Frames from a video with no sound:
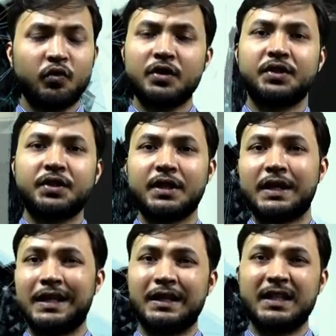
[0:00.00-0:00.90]
was
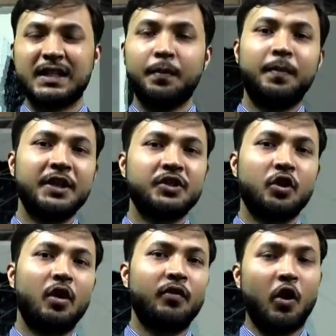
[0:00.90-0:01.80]
the simplest
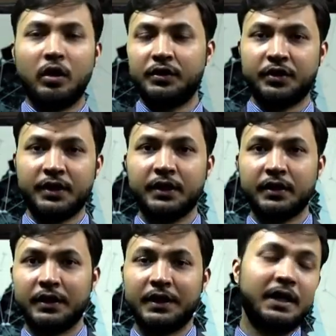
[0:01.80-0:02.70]
of all three.
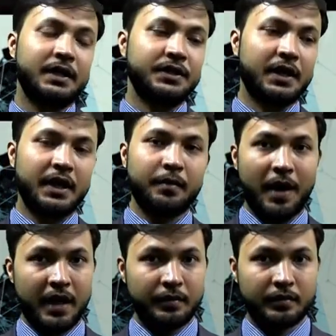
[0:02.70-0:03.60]
That is again
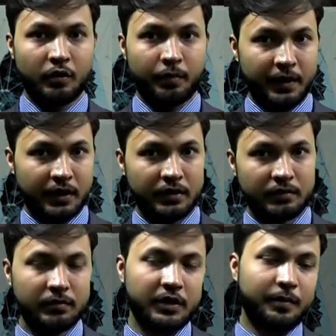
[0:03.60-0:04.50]
my opinion.
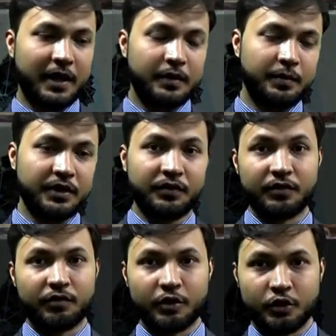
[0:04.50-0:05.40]
It might be
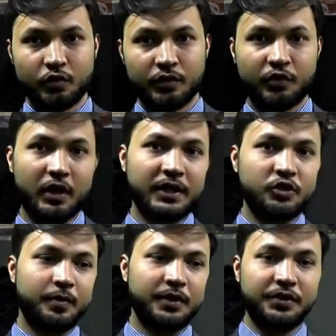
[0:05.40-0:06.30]
different for you if you like
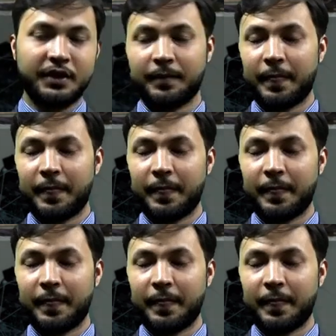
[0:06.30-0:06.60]
geometry,